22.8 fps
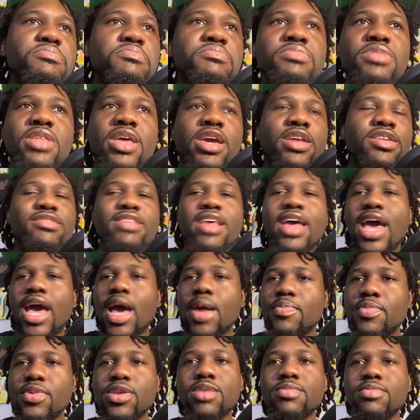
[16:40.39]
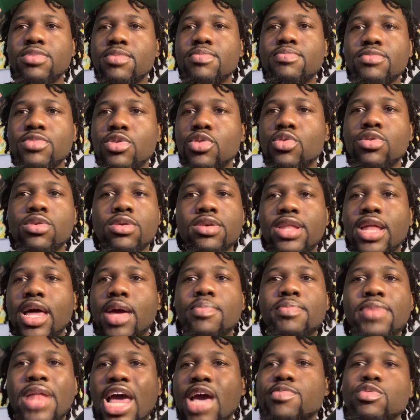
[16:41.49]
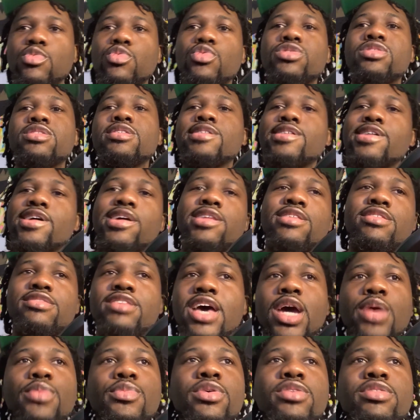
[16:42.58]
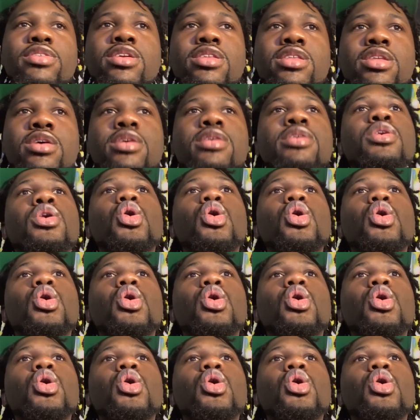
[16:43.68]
they just happened to look like black people with the gun sideways and the